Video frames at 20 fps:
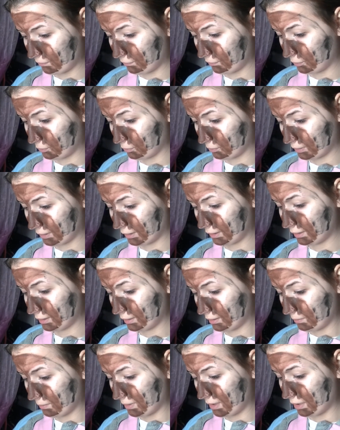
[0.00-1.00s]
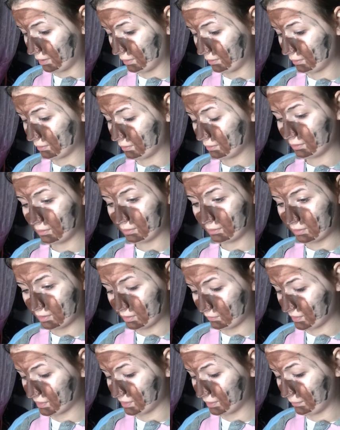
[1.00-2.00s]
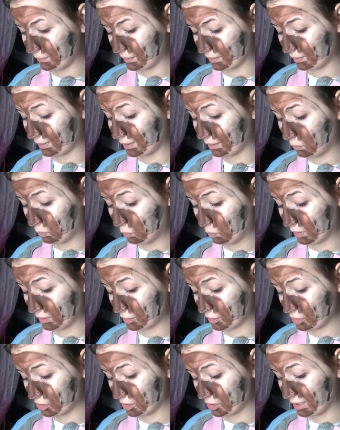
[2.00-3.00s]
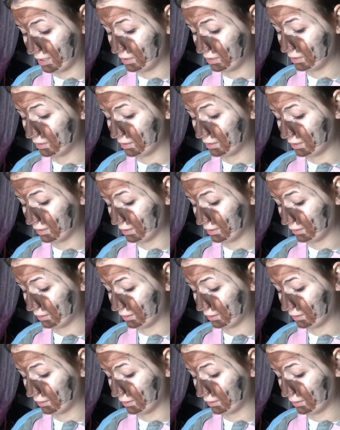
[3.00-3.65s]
flaunt it. I mean, there isn't even like one shade in there